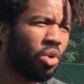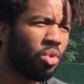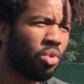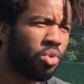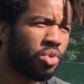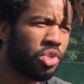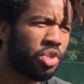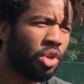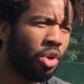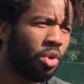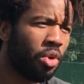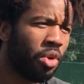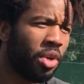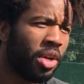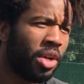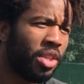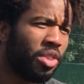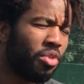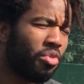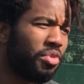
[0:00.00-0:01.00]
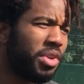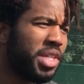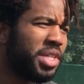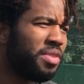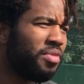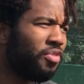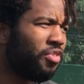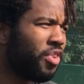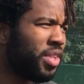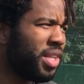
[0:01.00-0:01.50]
o'clock also. The
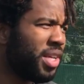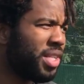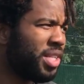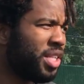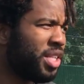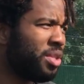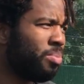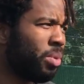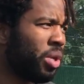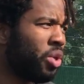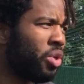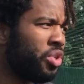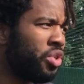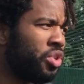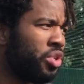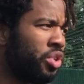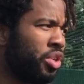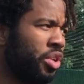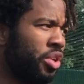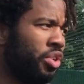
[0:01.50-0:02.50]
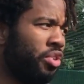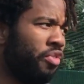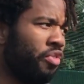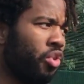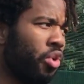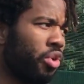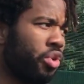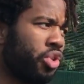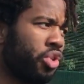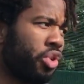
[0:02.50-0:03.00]
reason for this is because
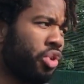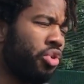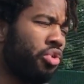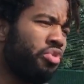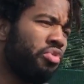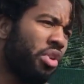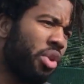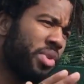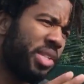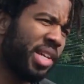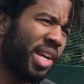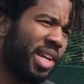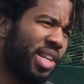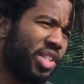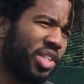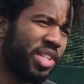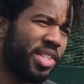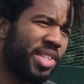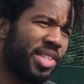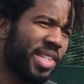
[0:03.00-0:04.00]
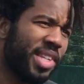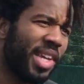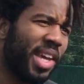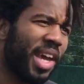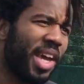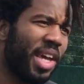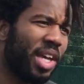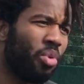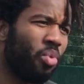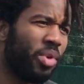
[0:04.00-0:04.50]
you've got two
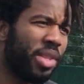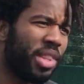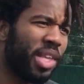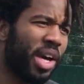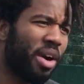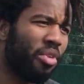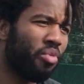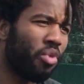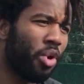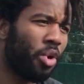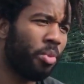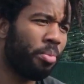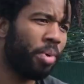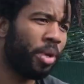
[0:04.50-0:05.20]
rotations to get in with that